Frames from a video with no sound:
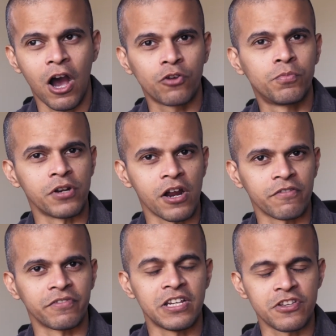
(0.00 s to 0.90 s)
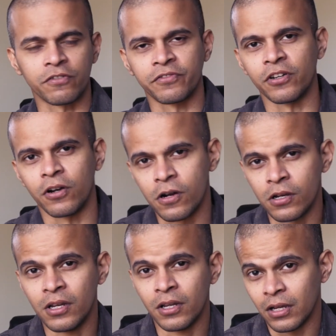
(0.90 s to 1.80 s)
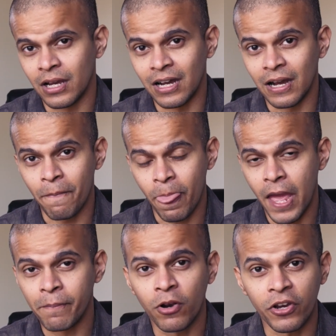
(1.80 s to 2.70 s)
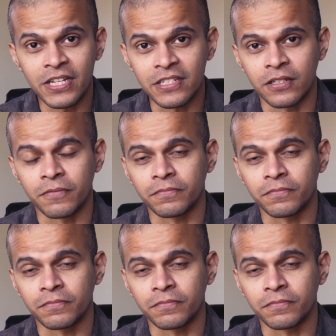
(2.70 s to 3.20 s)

output out of each of your employees